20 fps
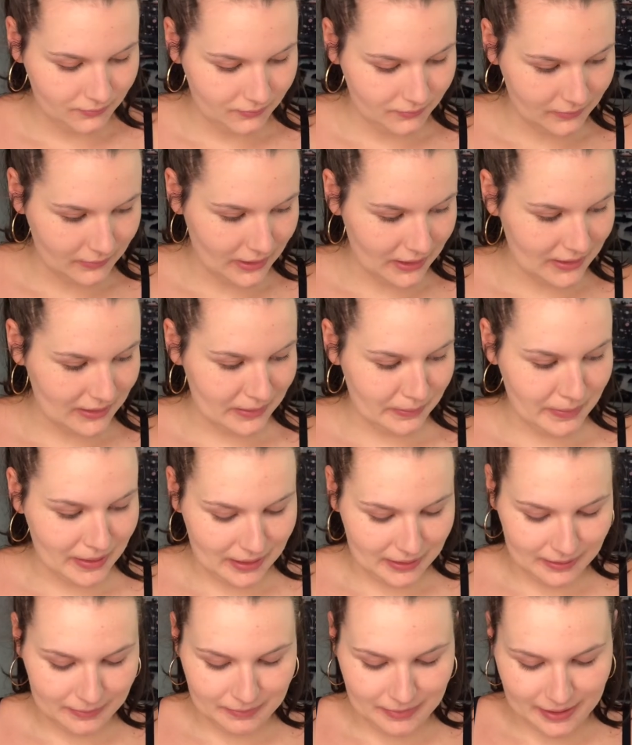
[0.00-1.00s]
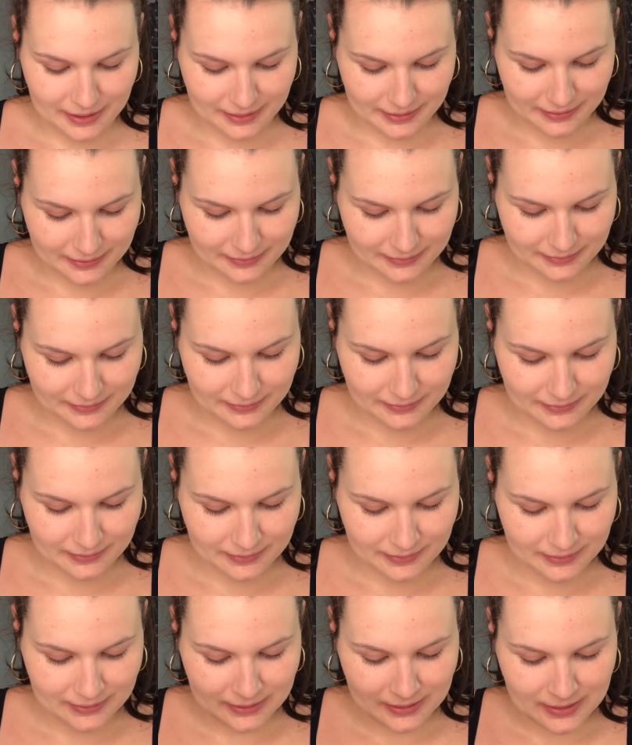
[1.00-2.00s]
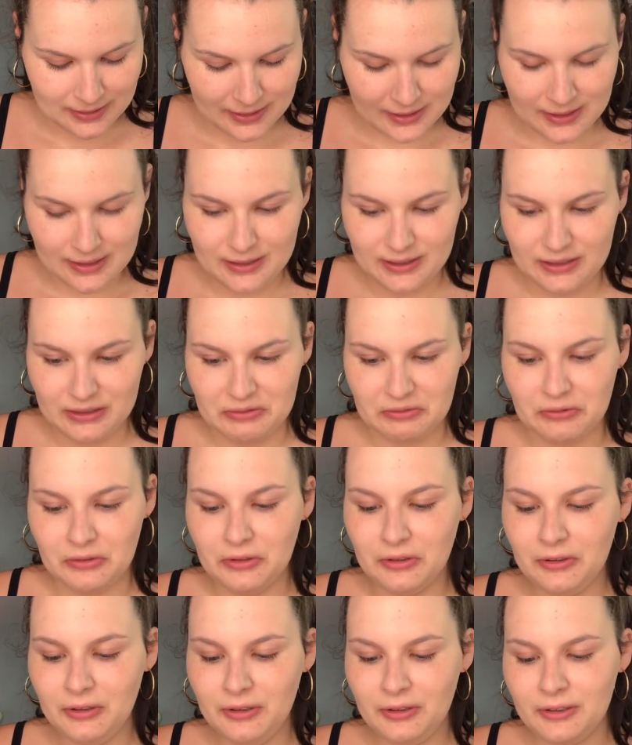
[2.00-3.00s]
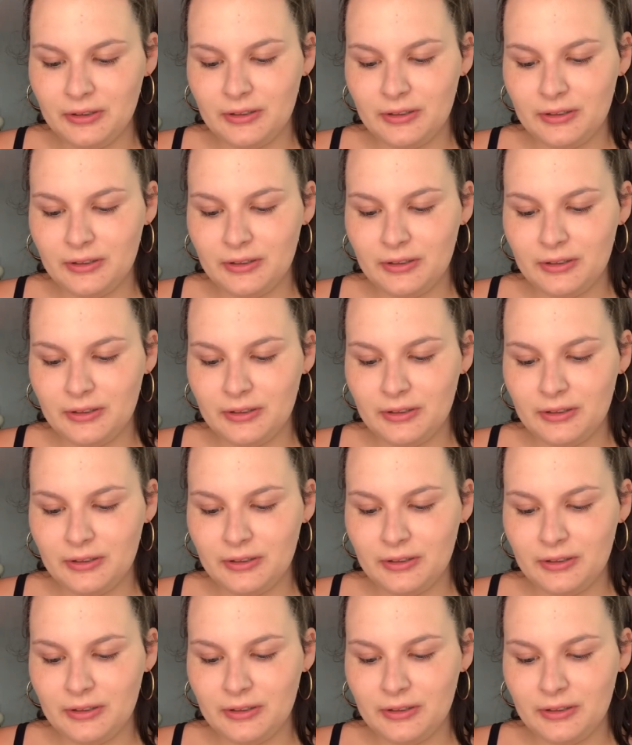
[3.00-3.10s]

Let's smell it, man. Woo.